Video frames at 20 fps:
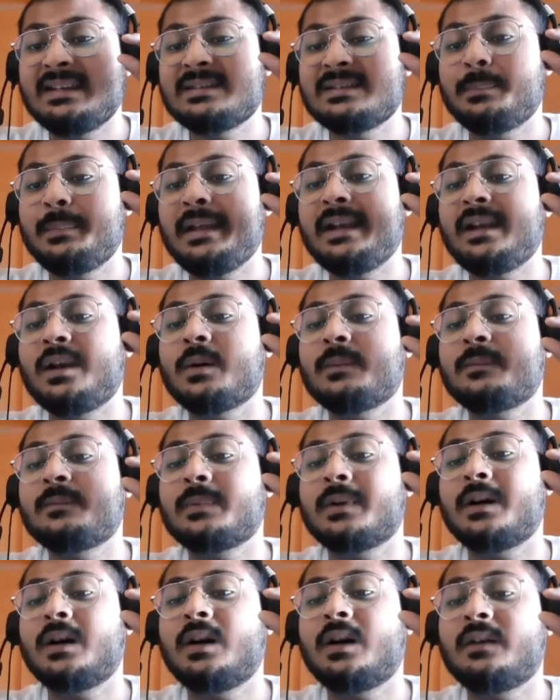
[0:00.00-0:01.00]
is made of
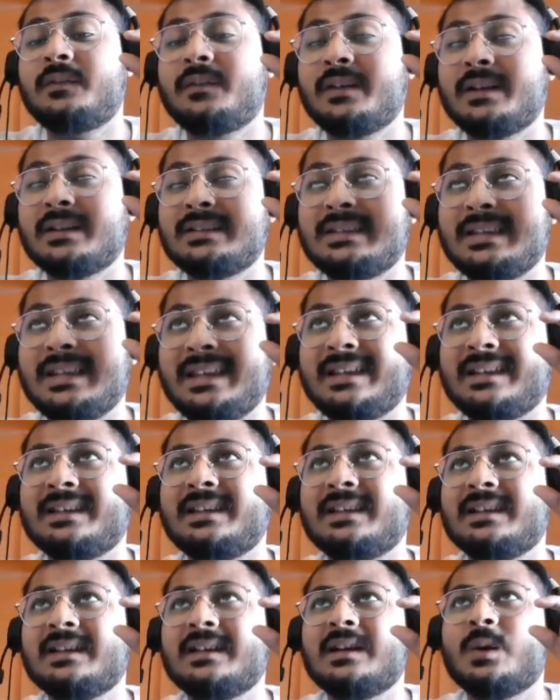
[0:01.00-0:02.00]
a
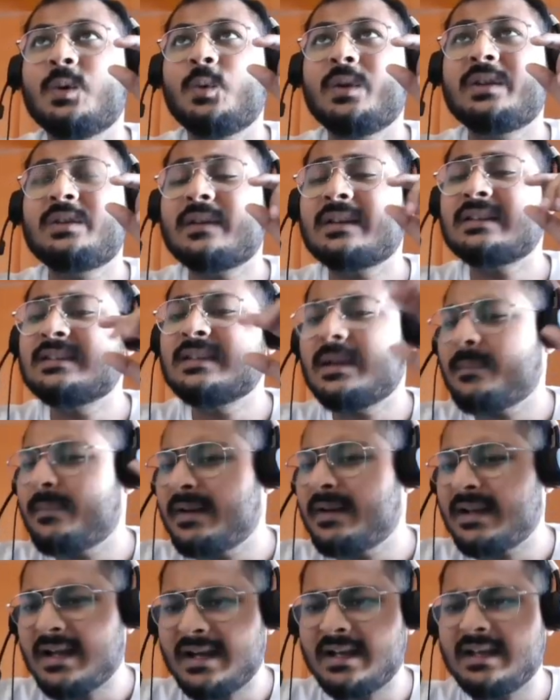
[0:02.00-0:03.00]
thing which was
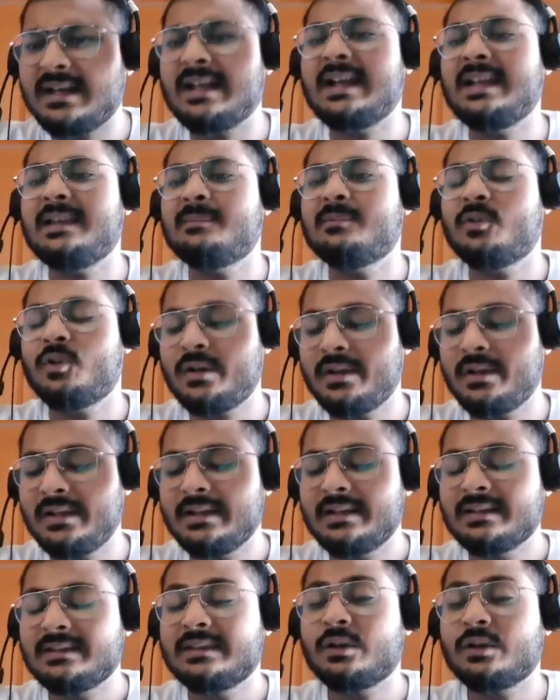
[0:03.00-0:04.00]
never alive. Okay,
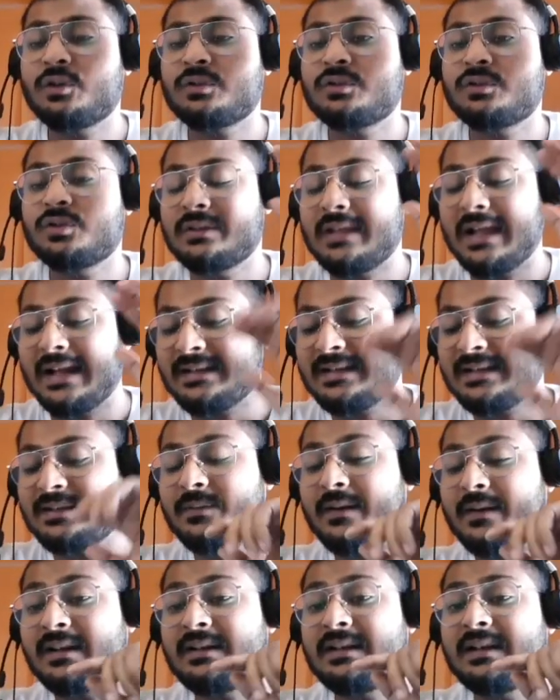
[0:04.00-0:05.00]
so that is
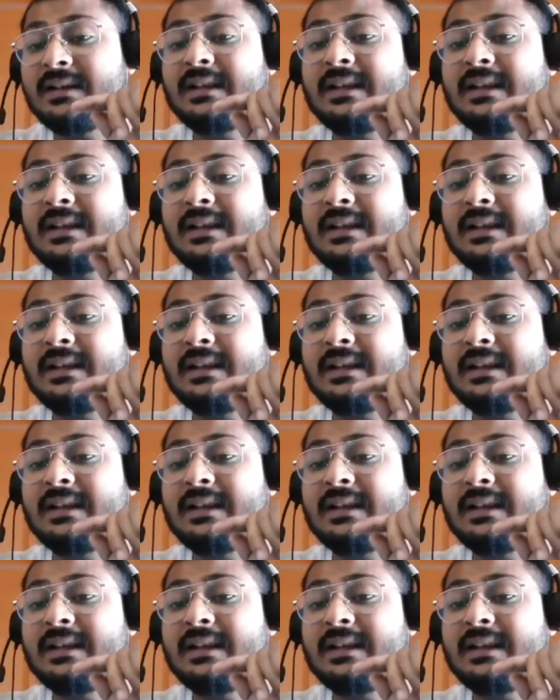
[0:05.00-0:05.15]
what